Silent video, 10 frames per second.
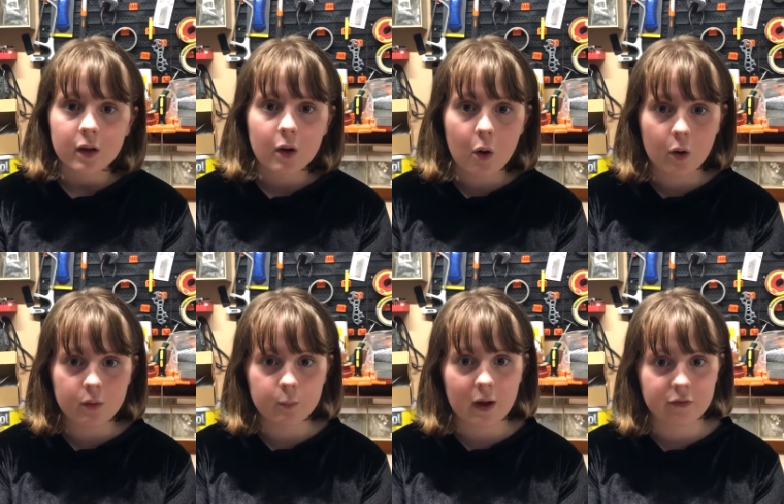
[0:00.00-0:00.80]

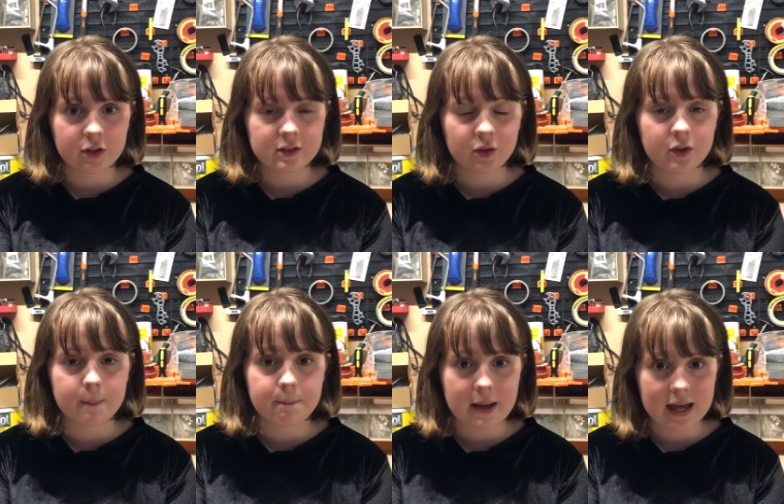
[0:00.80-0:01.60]
on whether it's on the
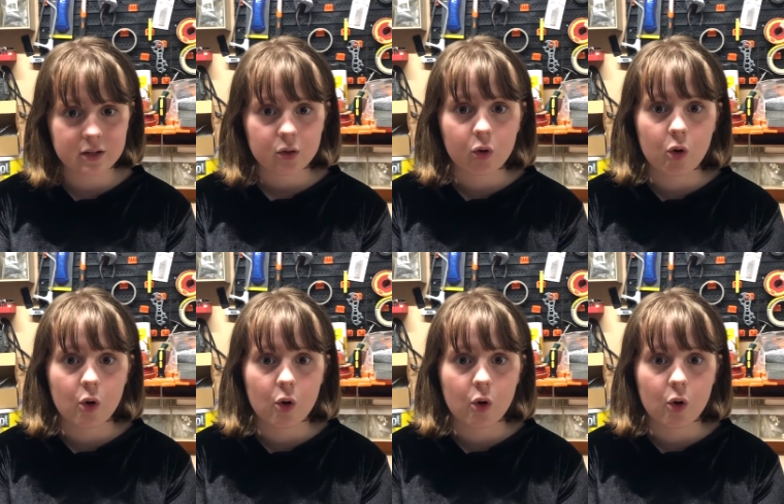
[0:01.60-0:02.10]
bed or